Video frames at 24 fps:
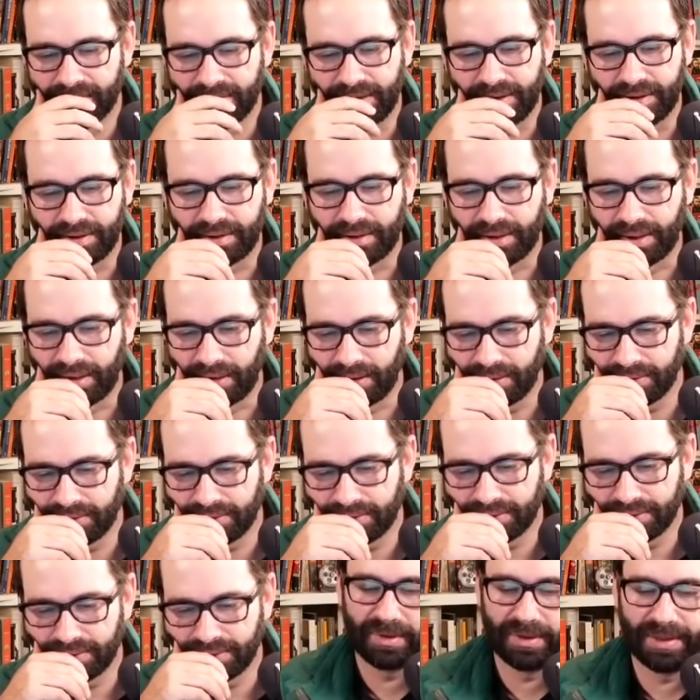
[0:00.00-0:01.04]
dear God.
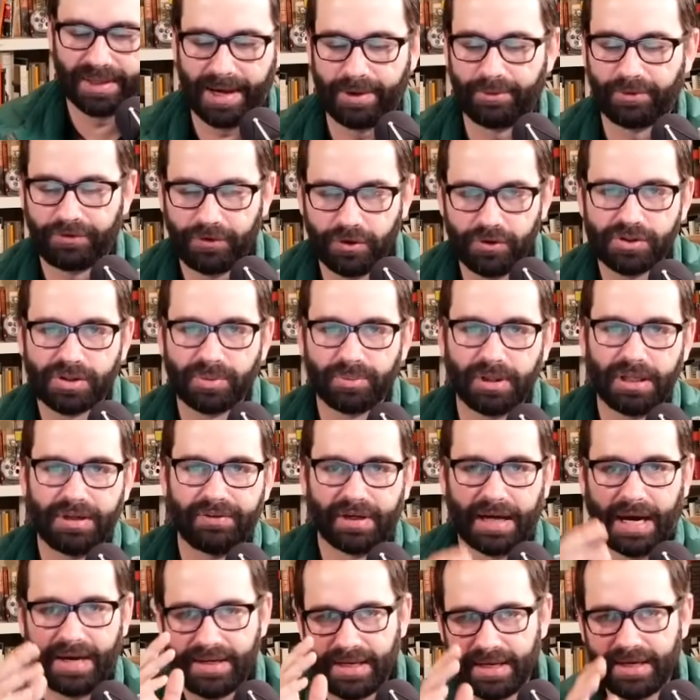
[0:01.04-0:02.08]
I refuse to
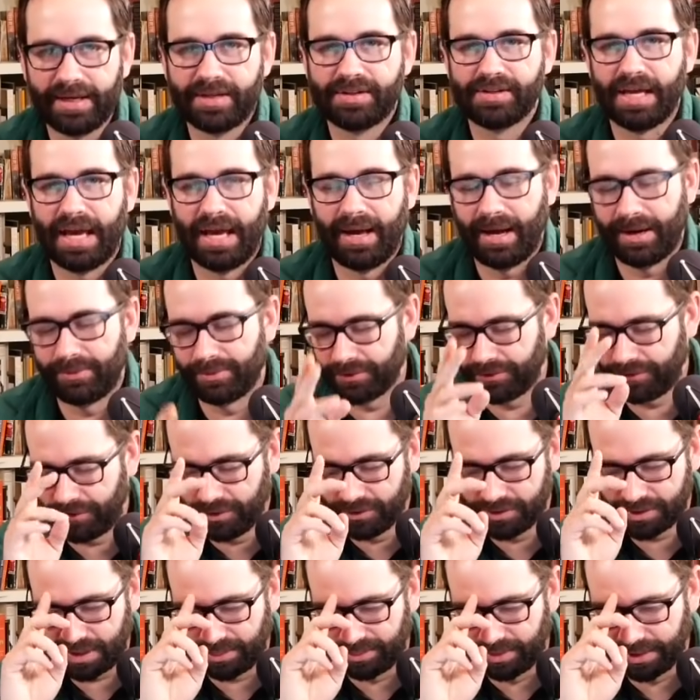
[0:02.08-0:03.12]
believe it. I
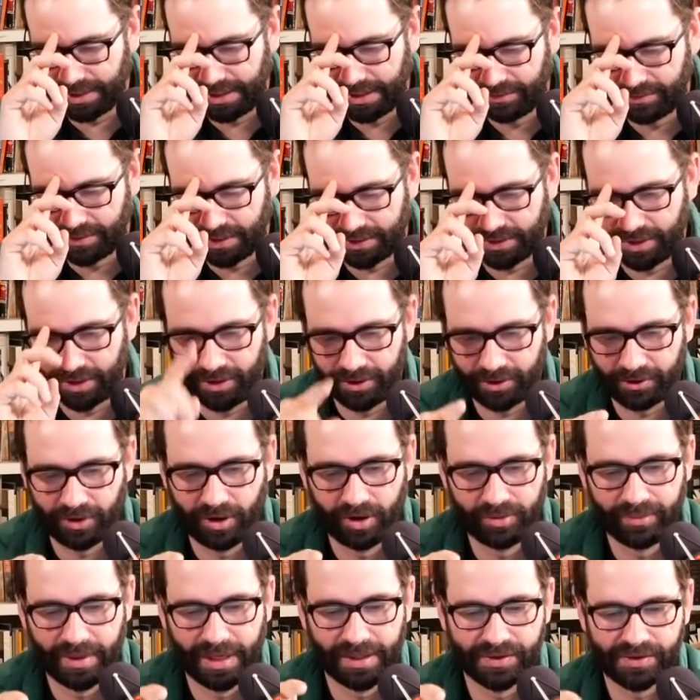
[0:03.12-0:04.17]
refuse to believe that there are
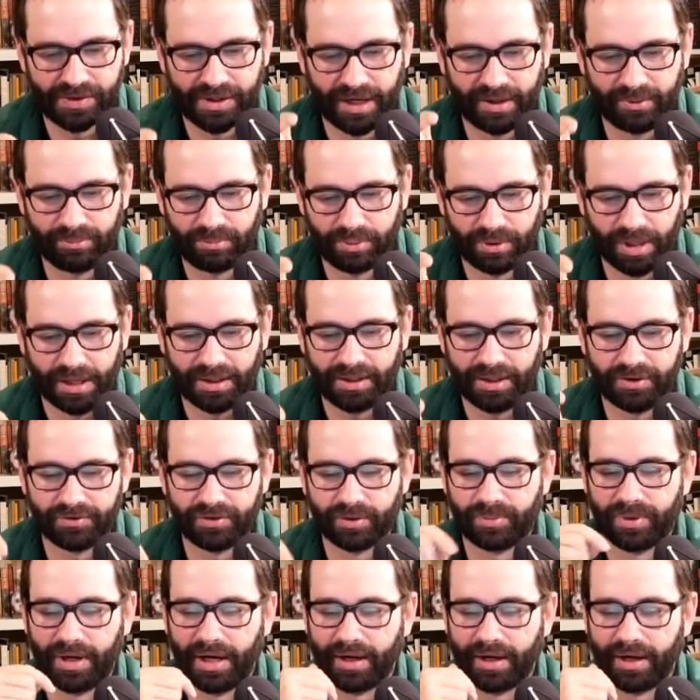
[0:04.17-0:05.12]
grown men saying brekkie for